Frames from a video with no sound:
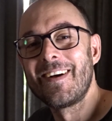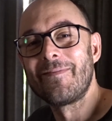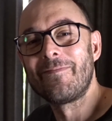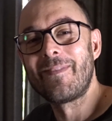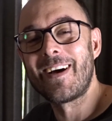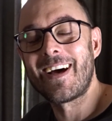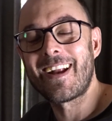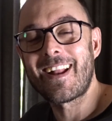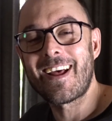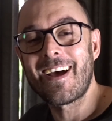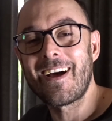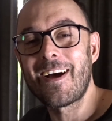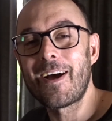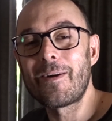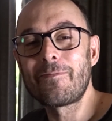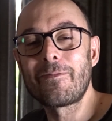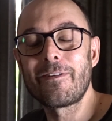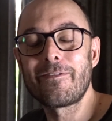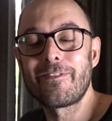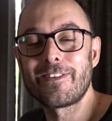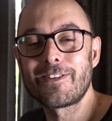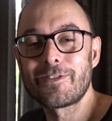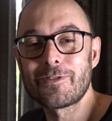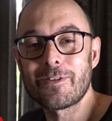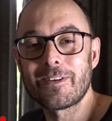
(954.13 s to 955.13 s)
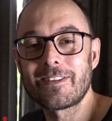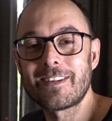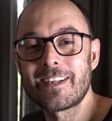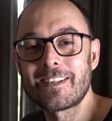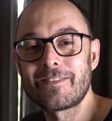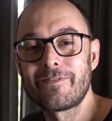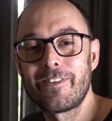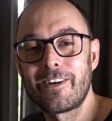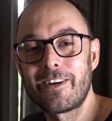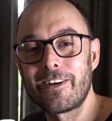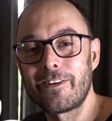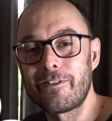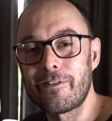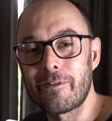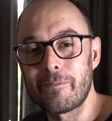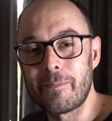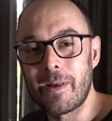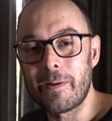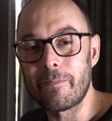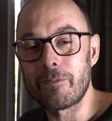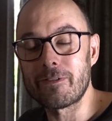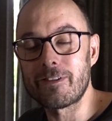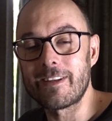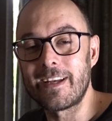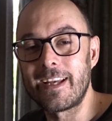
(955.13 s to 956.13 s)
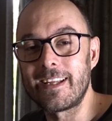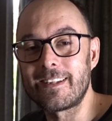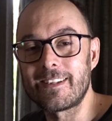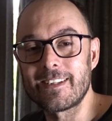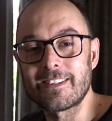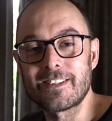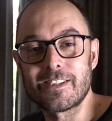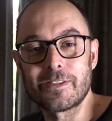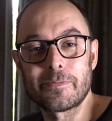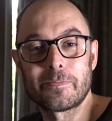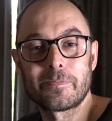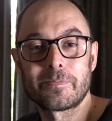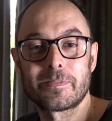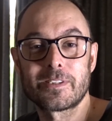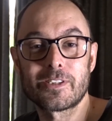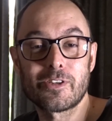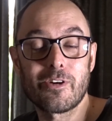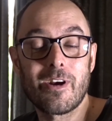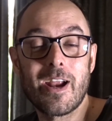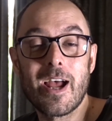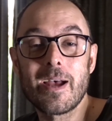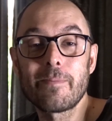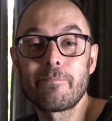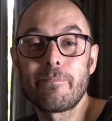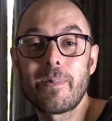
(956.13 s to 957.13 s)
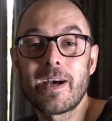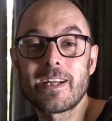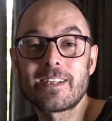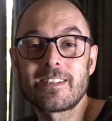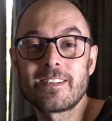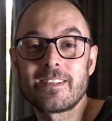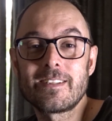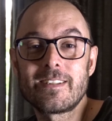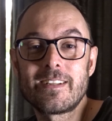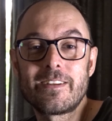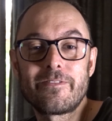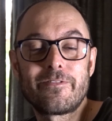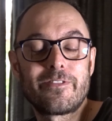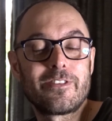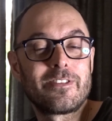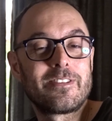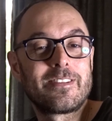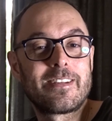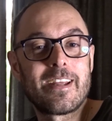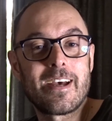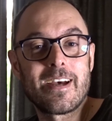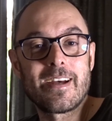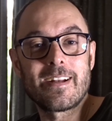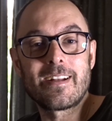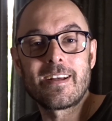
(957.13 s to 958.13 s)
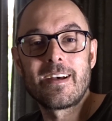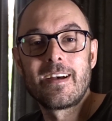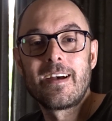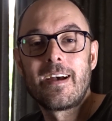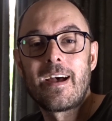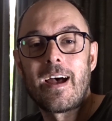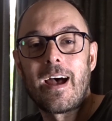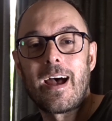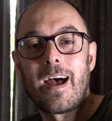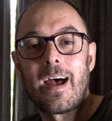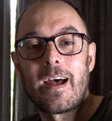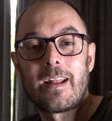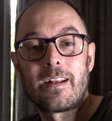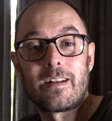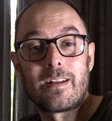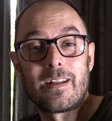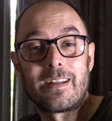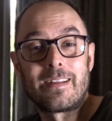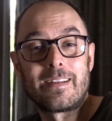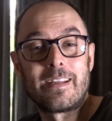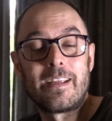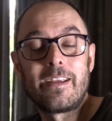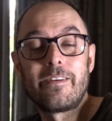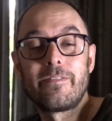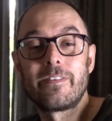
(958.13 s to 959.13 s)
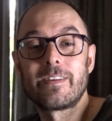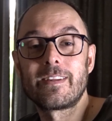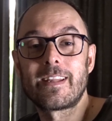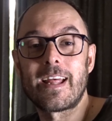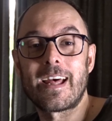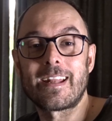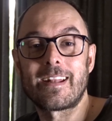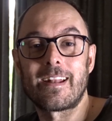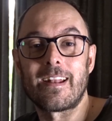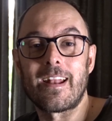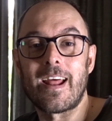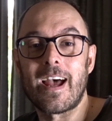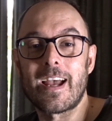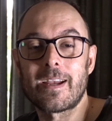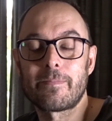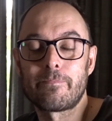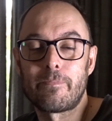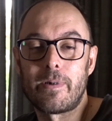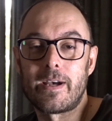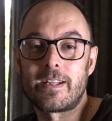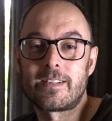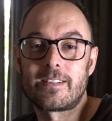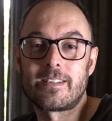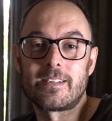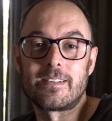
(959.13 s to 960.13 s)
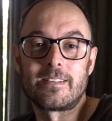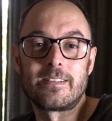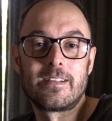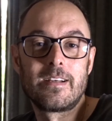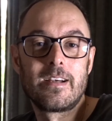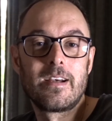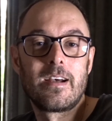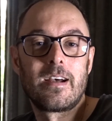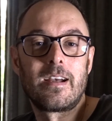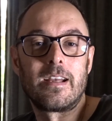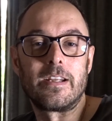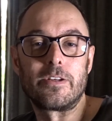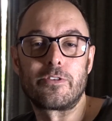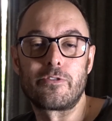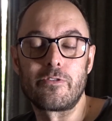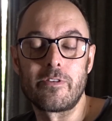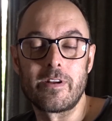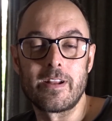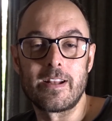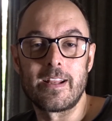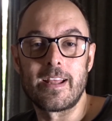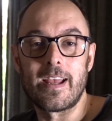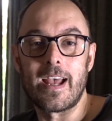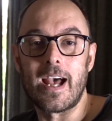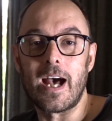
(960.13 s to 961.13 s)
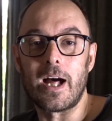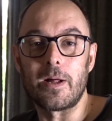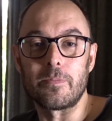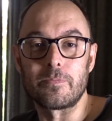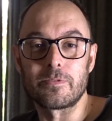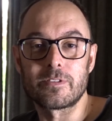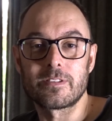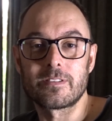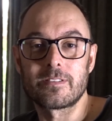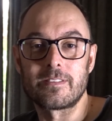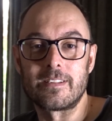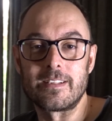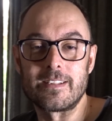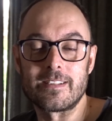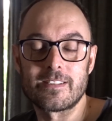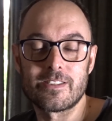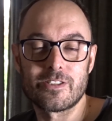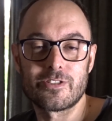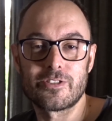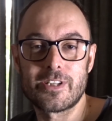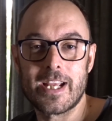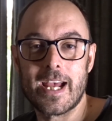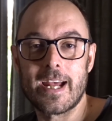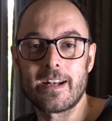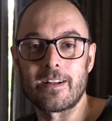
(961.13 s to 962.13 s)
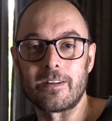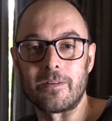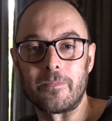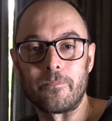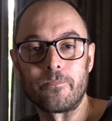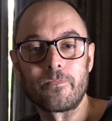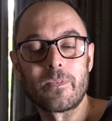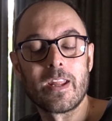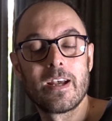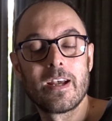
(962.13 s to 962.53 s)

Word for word: But I hope you've enjoyed this video. Remember to hit the subscribe button if you did, and, and even that like button. It really helps this channel.